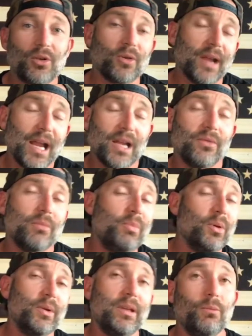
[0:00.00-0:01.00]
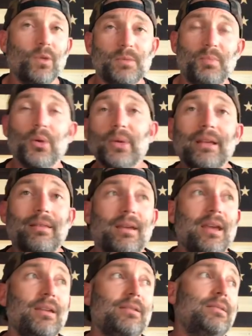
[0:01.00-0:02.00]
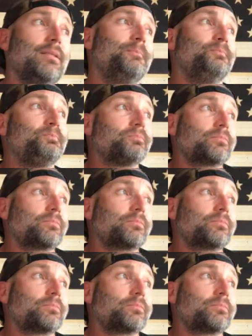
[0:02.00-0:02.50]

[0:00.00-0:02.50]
creative and building things, and